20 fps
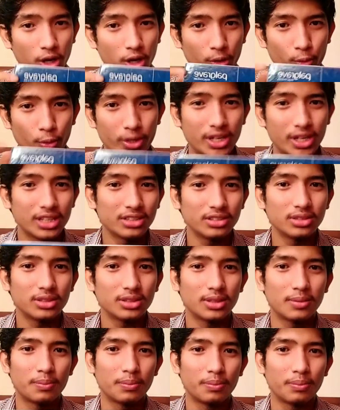We can
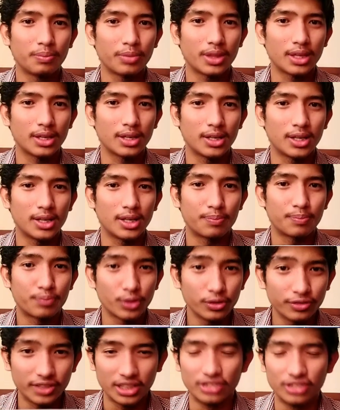
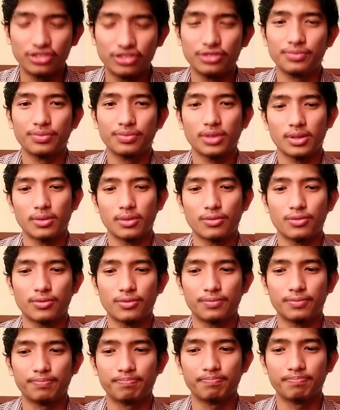prove this
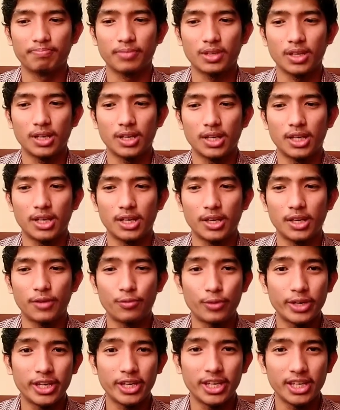if
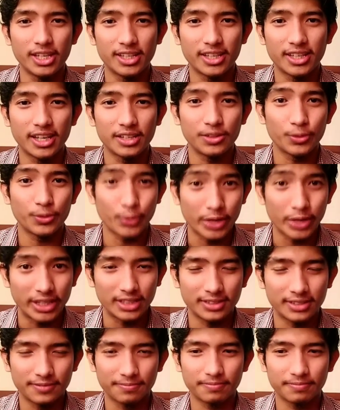we can read
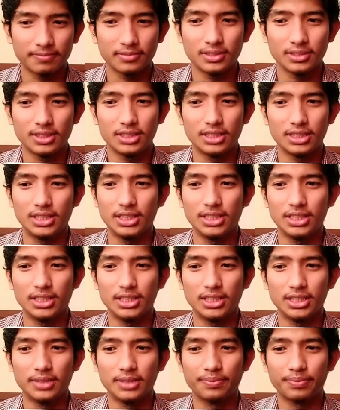
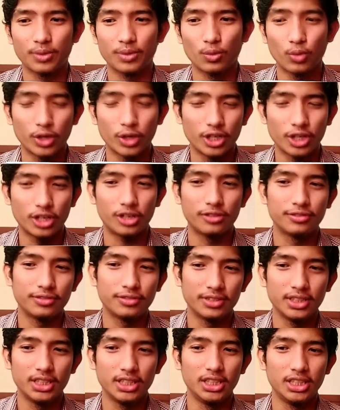the one of
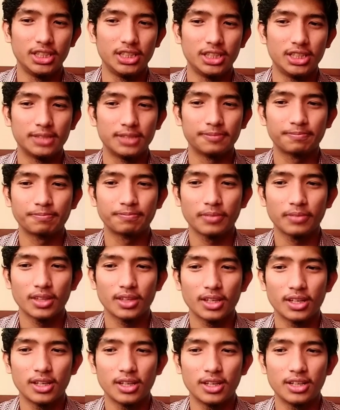the
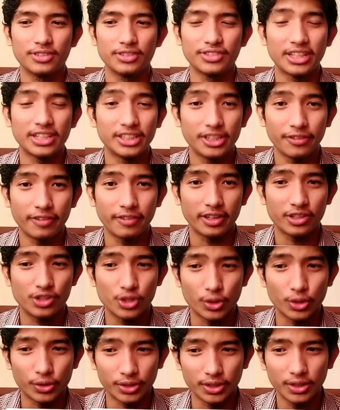scientific
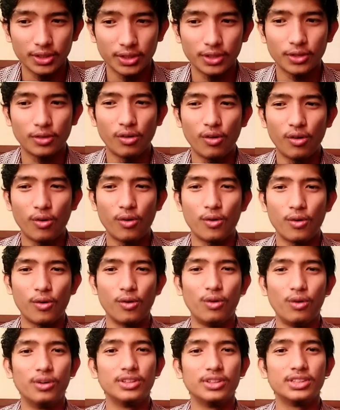journal
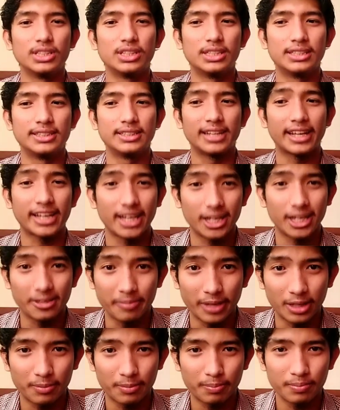or an
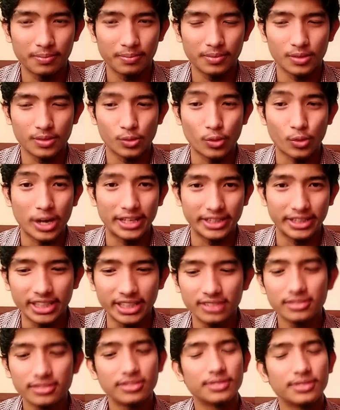academic
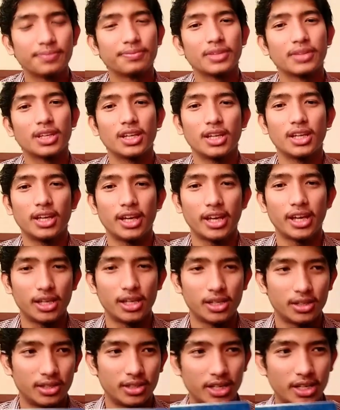writings,
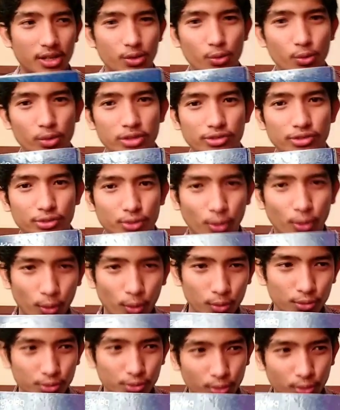and then we scroll